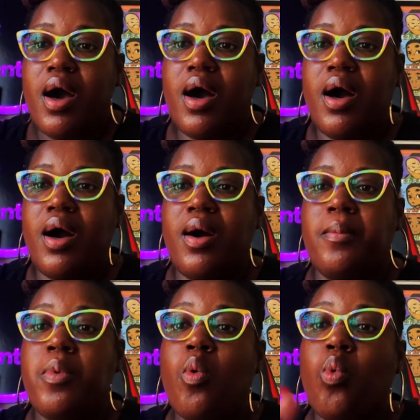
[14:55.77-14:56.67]

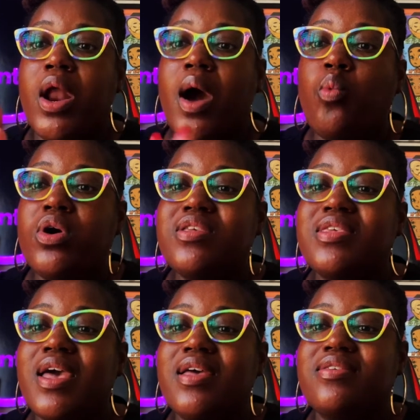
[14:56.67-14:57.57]
What I would
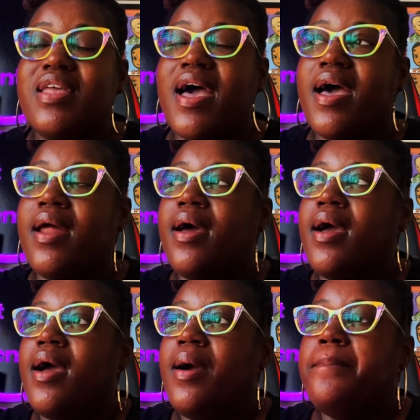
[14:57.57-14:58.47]
say is that
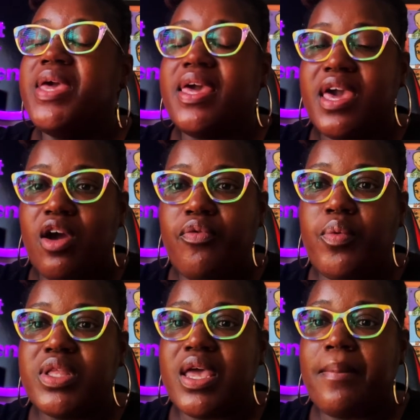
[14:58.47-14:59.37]
Be careful
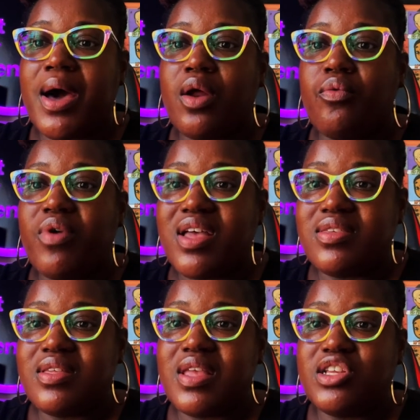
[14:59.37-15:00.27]
with the amount of
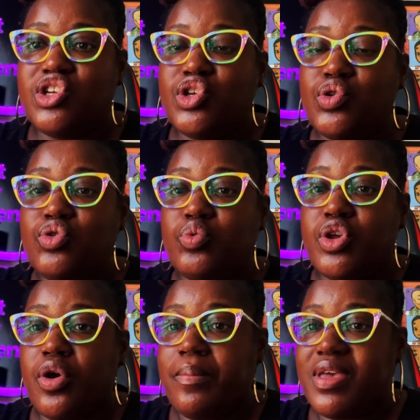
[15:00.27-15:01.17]
resin that you use when
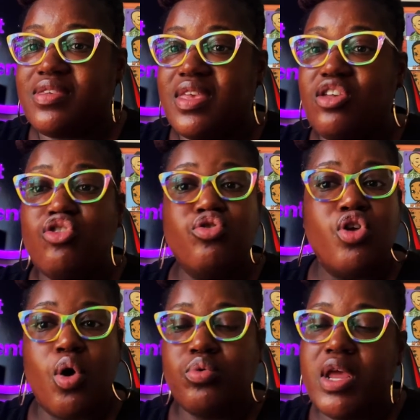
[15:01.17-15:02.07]
you're mixing. You don't